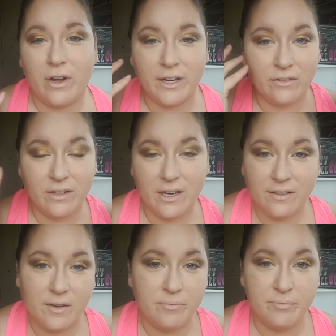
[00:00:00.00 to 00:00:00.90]
I don't need
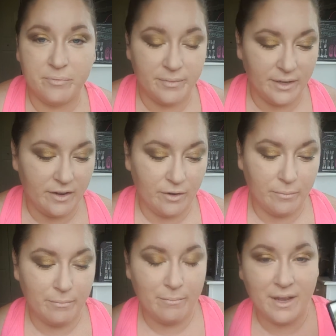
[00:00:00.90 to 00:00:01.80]
to, you know,
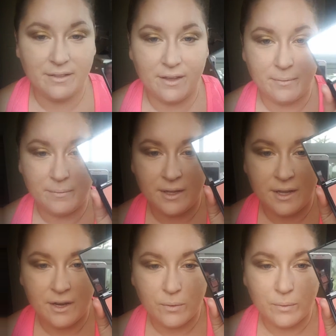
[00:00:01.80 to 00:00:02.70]
make them
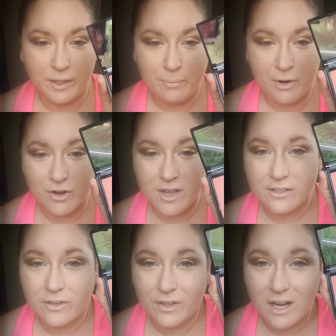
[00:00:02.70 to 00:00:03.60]
really perky.
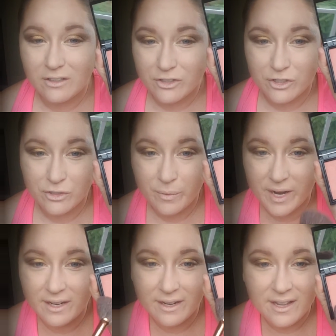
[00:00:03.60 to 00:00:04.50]
So the color
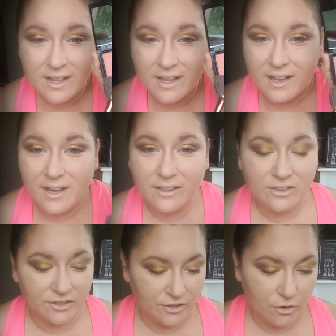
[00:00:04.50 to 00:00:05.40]
Sweet, it's
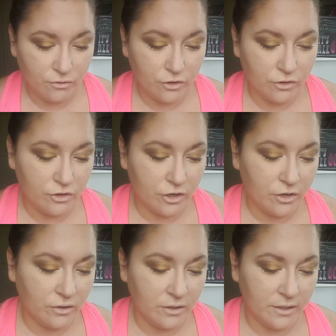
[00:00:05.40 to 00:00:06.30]
so
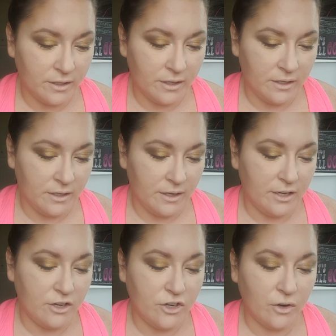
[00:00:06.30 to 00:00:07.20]
neutral.
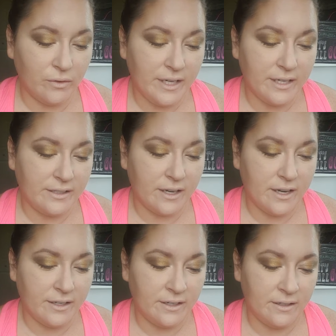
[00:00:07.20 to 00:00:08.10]
You don't need a
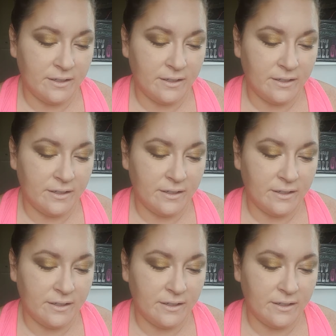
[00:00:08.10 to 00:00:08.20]
ton.